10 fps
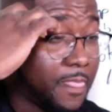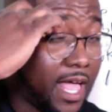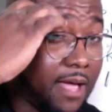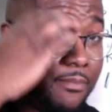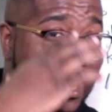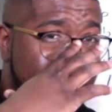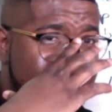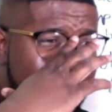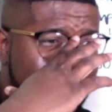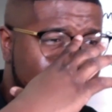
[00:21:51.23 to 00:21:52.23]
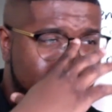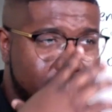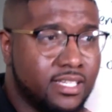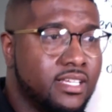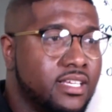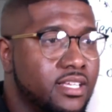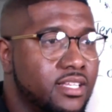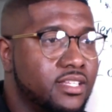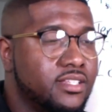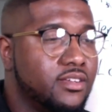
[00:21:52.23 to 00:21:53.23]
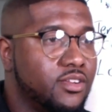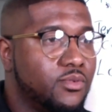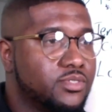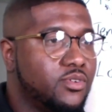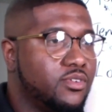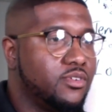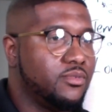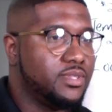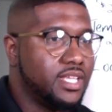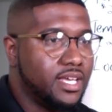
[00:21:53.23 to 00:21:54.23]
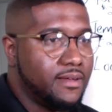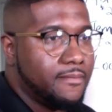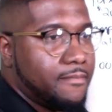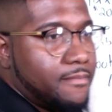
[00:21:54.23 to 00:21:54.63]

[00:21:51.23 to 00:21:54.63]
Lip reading: I apologize. Don't know what's going on with that.